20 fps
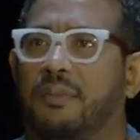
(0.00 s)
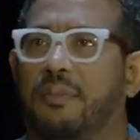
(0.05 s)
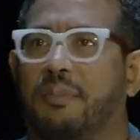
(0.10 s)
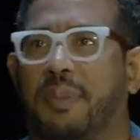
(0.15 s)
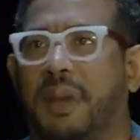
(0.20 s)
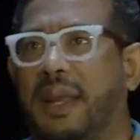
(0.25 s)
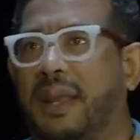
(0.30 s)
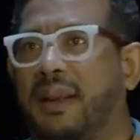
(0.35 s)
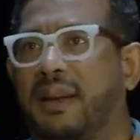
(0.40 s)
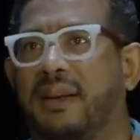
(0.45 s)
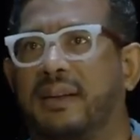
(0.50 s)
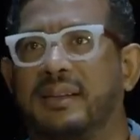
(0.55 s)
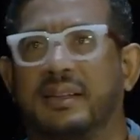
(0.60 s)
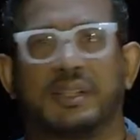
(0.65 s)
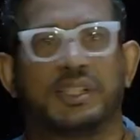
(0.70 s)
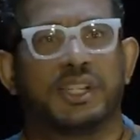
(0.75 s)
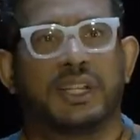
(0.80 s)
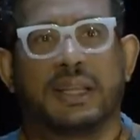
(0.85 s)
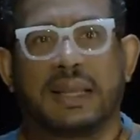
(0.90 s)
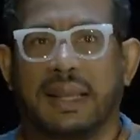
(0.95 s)
been to
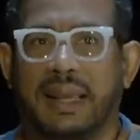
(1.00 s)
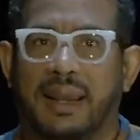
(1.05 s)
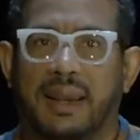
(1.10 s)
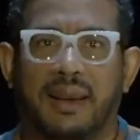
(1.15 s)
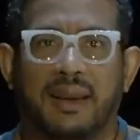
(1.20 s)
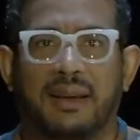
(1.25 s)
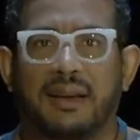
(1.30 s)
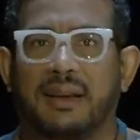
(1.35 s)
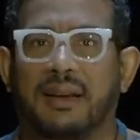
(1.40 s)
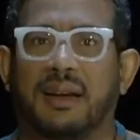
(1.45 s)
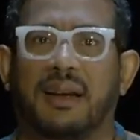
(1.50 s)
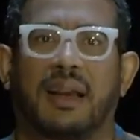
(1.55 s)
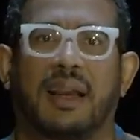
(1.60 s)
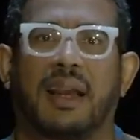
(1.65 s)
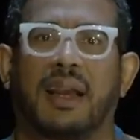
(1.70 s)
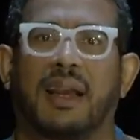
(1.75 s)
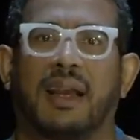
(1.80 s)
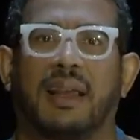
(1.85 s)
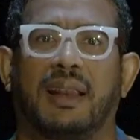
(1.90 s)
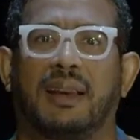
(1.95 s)
Chile
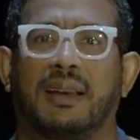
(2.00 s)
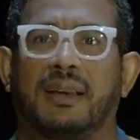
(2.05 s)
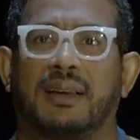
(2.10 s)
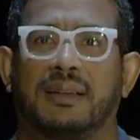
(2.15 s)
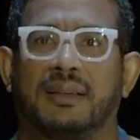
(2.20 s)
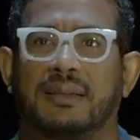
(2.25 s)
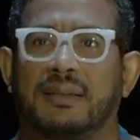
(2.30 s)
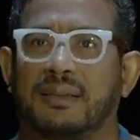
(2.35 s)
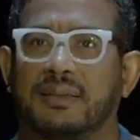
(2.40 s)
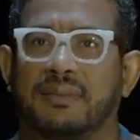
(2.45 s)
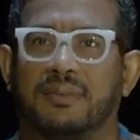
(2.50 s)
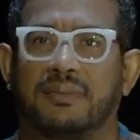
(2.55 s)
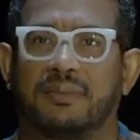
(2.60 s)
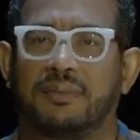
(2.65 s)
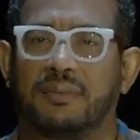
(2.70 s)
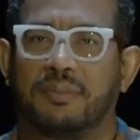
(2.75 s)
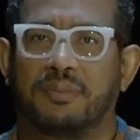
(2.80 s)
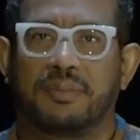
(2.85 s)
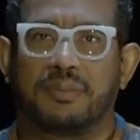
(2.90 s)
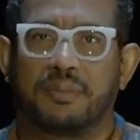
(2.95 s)
and
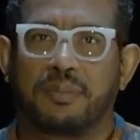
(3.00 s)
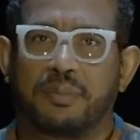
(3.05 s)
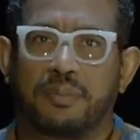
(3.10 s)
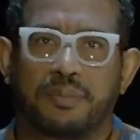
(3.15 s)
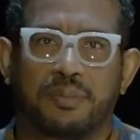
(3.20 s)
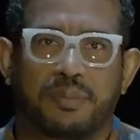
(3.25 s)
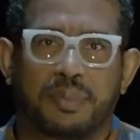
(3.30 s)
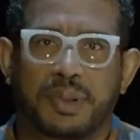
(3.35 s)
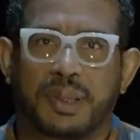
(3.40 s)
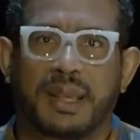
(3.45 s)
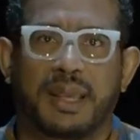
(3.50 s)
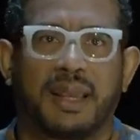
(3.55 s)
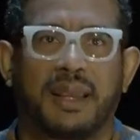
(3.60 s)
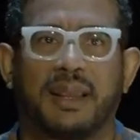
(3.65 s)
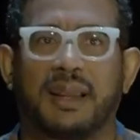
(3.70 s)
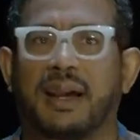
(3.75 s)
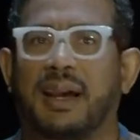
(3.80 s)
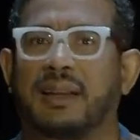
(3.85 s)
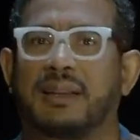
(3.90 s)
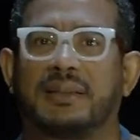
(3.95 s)

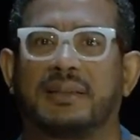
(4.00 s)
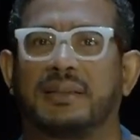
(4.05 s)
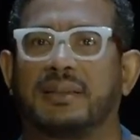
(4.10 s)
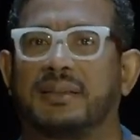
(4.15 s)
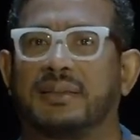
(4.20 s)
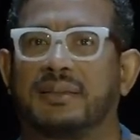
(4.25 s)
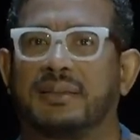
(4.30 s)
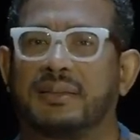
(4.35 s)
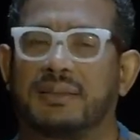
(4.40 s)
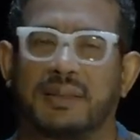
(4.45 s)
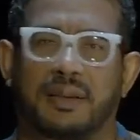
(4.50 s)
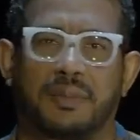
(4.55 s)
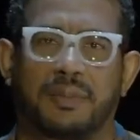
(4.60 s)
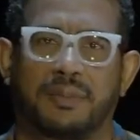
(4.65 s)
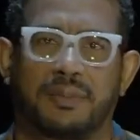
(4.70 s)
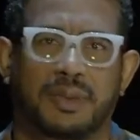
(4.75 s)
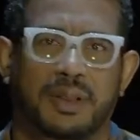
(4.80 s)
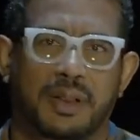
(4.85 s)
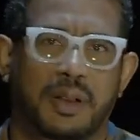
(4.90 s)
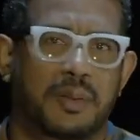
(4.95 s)
played at
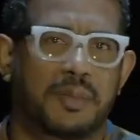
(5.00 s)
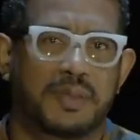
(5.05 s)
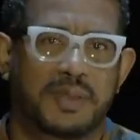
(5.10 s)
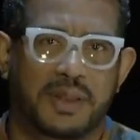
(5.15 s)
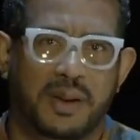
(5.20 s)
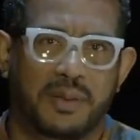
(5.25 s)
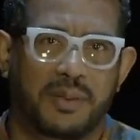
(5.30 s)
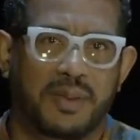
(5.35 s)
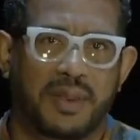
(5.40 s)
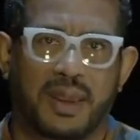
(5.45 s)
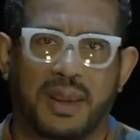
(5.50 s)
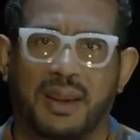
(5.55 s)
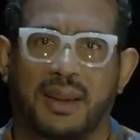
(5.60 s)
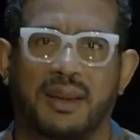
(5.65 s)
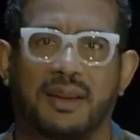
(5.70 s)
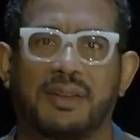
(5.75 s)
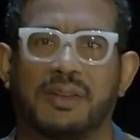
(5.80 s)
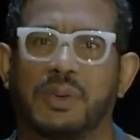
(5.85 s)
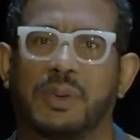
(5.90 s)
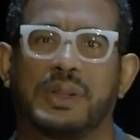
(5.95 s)
some clubs down
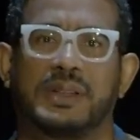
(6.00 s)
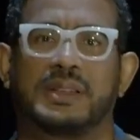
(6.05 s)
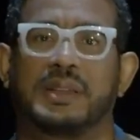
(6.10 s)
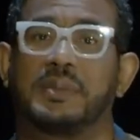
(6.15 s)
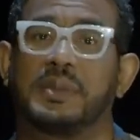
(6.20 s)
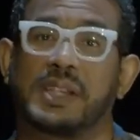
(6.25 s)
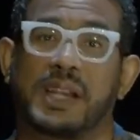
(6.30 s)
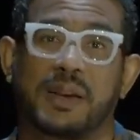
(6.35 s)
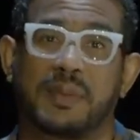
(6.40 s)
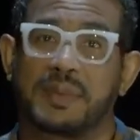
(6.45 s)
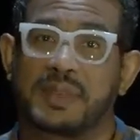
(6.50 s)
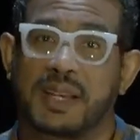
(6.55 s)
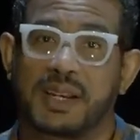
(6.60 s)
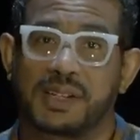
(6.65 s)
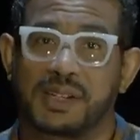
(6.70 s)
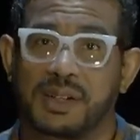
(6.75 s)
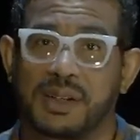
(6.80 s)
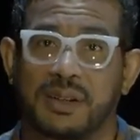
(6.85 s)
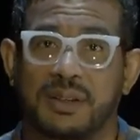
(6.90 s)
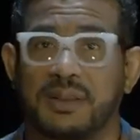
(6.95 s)
there doing some jam
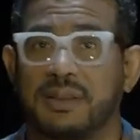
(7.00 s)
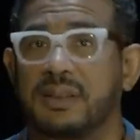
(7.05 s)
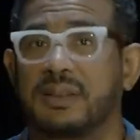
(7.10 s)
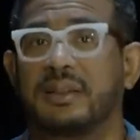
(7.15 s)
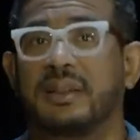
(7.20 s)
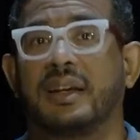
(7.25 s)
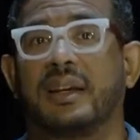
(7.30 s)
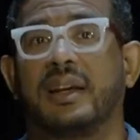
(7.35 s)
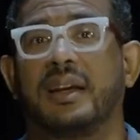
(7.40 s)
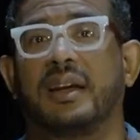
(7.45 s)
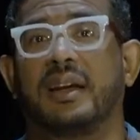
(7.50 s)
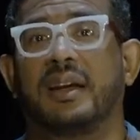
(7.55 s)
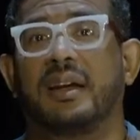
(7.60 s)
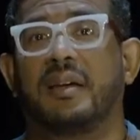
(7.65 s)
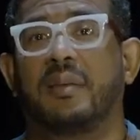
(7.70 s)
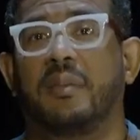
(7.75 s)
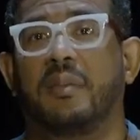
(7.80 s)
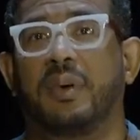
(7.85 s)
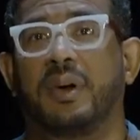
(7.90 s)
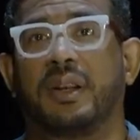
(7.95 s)
sessions.
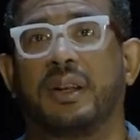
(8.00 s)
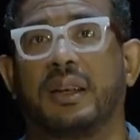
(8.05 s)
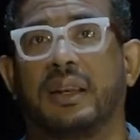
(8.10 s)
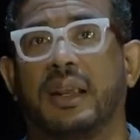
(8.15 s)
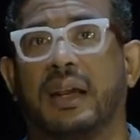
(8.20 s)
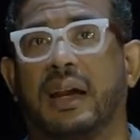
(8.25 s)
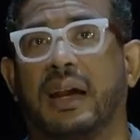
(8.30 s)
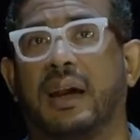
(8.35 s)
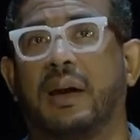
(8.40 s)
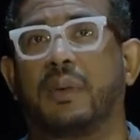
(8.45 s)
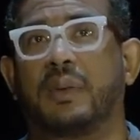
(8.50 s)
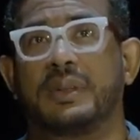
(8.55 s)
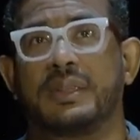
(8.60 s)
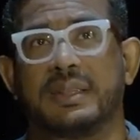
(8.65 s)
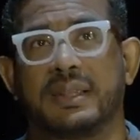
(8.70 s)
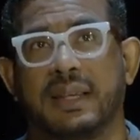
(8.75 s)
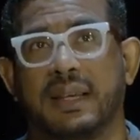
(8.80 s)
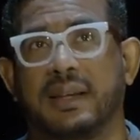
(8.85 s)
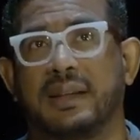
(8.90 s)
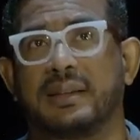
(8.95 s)
But I would
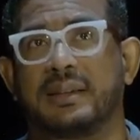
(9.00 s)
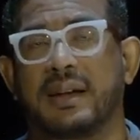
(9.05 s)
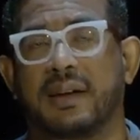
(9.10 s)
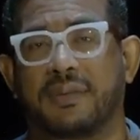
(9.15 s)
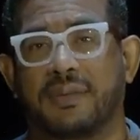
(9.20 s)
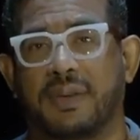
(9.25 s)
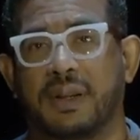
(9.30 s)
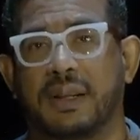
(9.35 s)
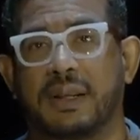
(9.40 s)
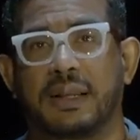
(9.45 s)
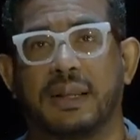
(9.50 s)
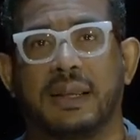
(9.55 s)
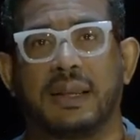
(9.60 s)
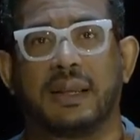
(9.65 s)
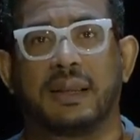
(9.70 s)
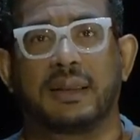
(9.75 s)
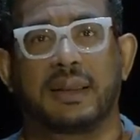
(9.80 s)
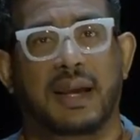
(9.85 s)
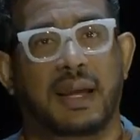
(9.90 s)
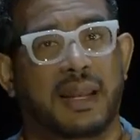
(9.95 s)
say
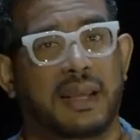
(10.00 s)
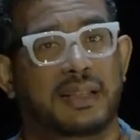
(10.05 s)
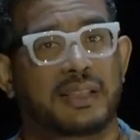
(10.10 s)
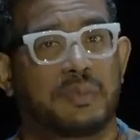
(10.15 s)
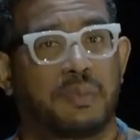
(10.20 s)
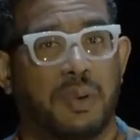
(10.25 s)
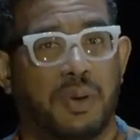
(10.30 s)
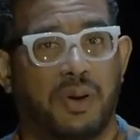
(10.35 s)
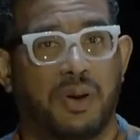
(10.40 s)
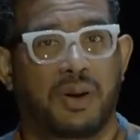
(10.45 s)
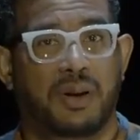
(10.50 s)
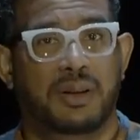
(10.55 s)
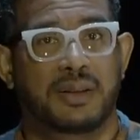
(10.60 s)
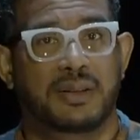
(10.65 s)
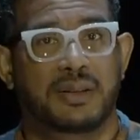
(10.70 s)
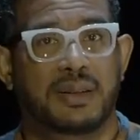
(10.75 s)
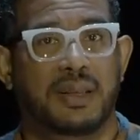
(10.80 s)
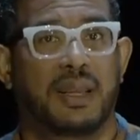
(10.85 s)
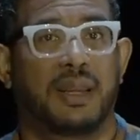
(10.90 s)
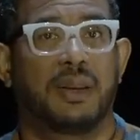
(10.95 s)
definitely that
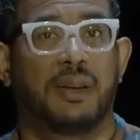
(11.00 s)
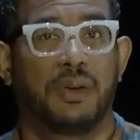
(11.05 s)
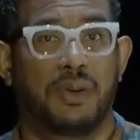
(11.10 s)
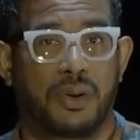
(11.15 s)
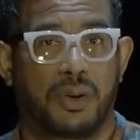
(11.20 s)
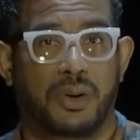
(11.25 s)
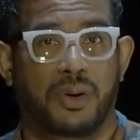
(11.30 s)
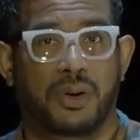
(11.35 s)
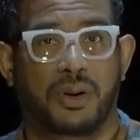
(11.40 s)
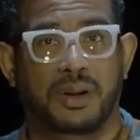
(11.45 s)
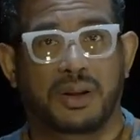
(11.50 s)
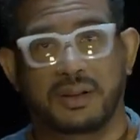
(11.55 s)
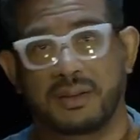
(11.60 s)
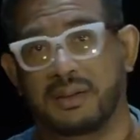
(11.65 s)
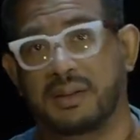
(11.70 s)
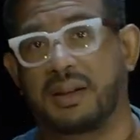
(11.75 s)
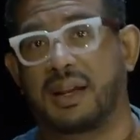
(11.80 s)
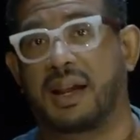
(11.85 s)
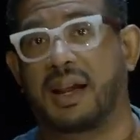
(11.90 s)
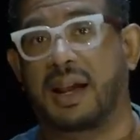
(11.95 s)
experience in New York
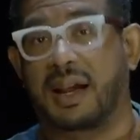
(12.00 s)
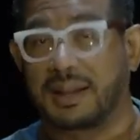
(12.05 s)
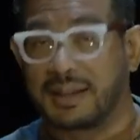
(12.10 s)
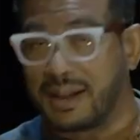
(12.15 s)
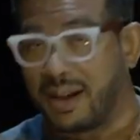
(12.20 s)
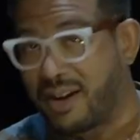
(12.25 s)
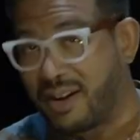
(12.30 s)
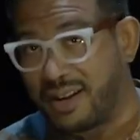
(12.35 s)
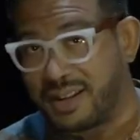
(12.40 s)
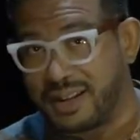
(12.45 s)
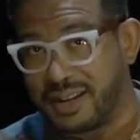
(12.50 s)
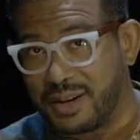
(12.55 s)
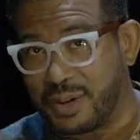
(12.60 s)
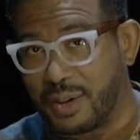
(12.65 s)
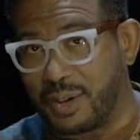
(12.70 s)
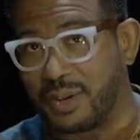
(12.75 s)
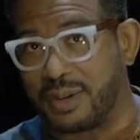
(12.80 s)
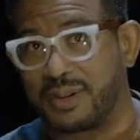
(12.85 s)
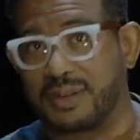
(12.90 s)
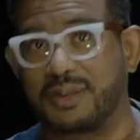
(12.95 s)
at Carnegie
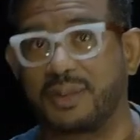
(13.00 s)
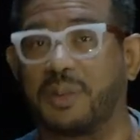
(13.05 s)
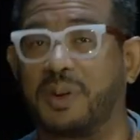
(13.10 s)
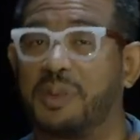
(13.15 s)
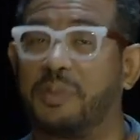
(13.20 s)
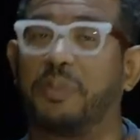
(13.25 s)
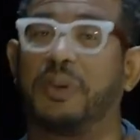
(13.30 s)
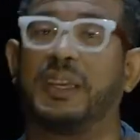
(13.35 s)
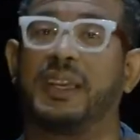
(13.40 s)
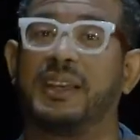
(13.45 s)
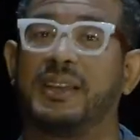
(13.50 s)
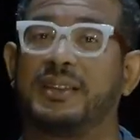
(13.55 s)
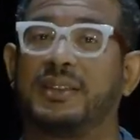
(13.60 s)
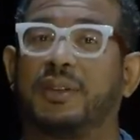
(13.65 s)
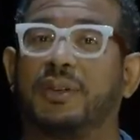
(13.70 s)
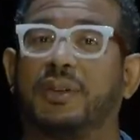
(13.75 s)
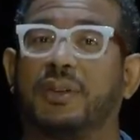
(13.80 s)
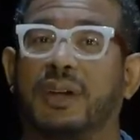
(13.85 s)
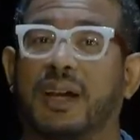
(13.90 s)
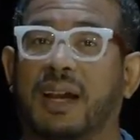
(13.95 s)
Hall with
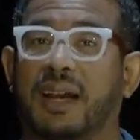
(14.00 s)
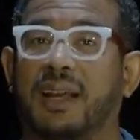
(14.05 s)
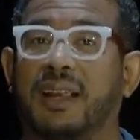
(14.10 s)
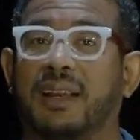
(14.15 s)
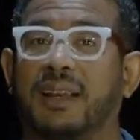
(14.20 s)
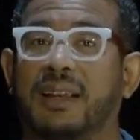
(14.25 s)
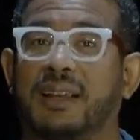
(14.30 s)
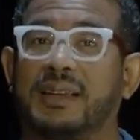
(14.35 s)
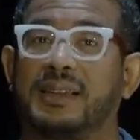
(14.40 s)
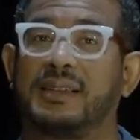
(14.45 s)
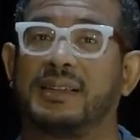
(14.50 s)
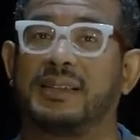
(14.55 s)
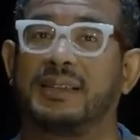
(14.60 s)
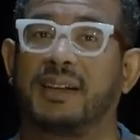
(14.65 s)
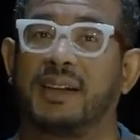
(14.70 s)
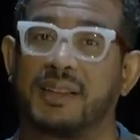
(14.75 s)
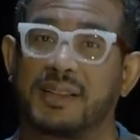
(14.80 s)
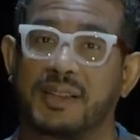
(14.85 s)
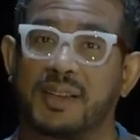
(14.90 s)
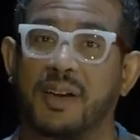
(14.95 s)
Paquito and his
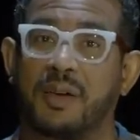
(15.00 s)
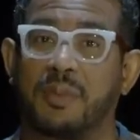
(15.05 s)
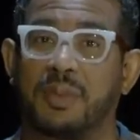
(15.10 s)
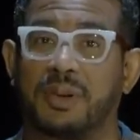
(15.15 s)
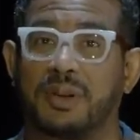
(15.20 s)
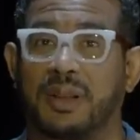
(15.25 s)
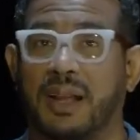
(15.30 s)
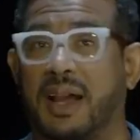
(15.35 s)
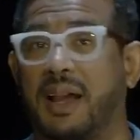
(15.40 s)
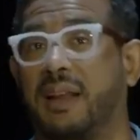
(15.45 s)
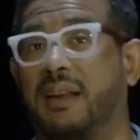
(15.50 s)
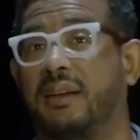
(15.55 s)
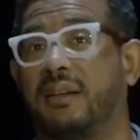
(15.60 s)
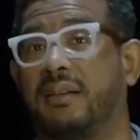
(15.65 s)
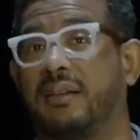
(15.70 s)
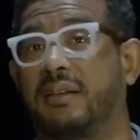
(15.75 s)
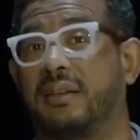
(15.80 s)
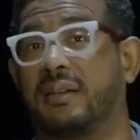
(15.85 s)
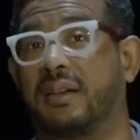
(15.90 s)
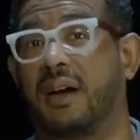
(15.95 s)
ensemble
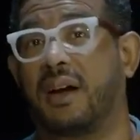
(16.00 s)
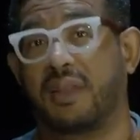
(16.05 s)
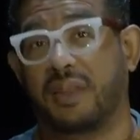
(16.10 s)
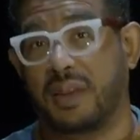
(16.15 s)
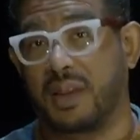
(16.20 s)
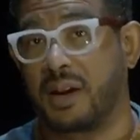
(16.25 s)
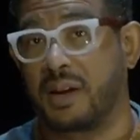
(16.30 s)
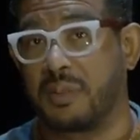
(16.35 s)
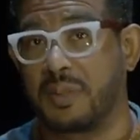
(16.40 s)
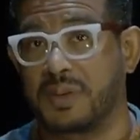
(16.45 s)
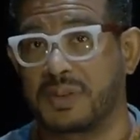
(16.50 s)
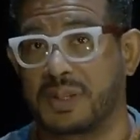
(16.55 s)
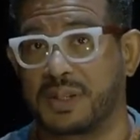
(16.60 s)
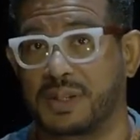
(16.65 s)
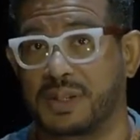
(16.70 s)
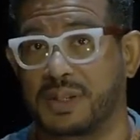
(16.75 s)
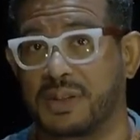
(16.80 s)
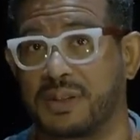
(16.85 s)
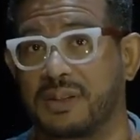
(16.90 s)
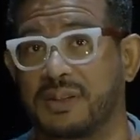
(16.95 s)
and other young
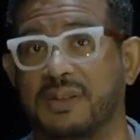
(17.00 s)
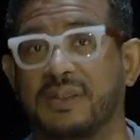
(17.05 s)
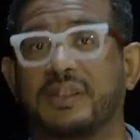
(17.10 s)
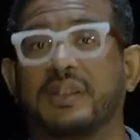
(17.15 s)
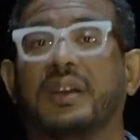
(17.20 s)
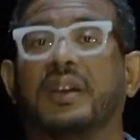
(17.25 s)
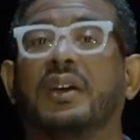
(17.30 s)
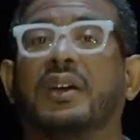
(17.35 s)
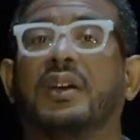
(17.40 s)
musicians